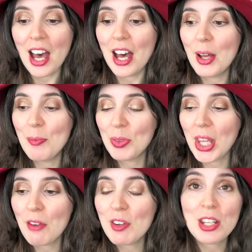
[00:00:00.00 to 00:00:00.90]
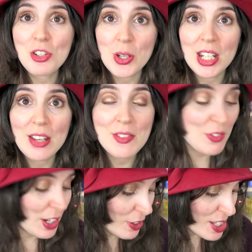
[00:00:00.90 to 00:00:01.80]
I really enjoyed it. It was
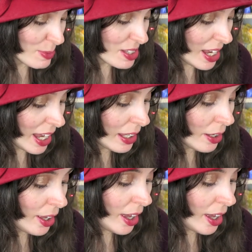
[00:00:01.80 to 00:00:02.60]
very Christmassy.